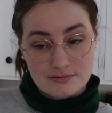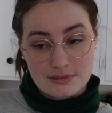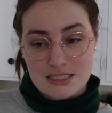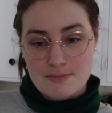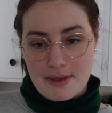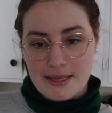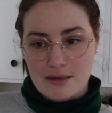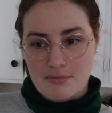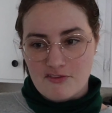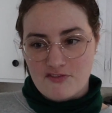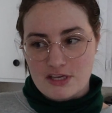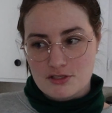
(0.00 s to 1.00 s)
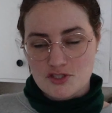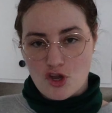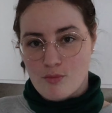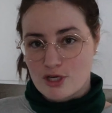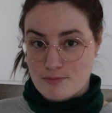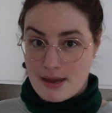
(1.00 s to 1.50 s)
that's making me feel so
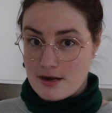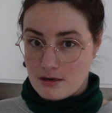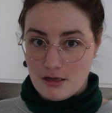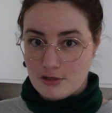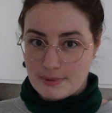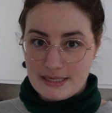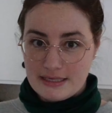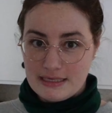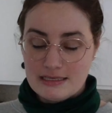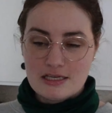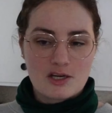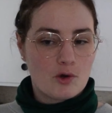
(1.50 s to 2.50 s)
much better already,